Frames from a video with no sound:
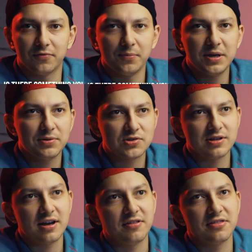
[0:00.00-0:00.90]
For me
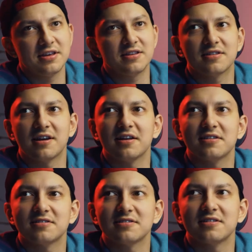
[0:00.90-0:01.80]
personally, I think
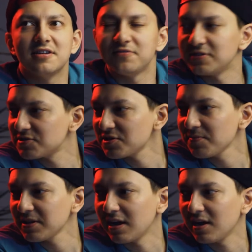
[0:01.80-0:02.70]
that if there's
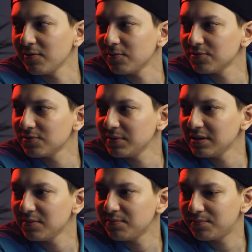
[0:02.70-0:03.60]
something I want to
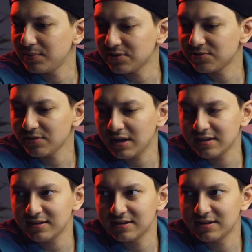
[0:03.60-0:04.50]
be better
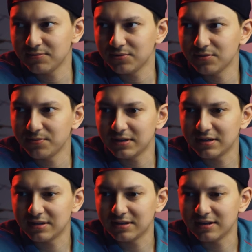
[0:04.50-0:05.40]
at, it will
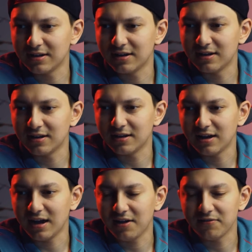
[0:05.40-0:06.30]
be
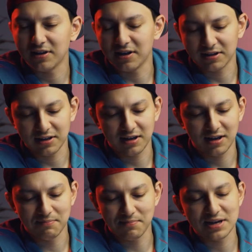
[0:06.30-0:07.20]
have like
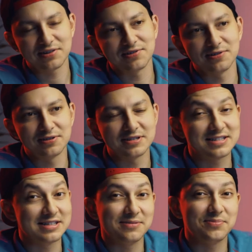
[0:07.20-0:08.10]
a better
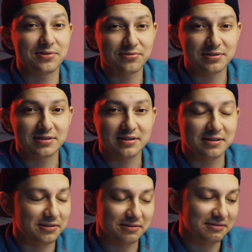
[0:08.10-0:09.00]
sleeping
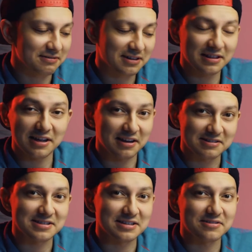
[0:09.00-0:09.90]
routine. You can clearly
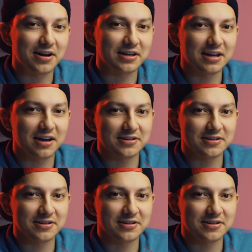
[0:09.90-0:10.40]
see it right now.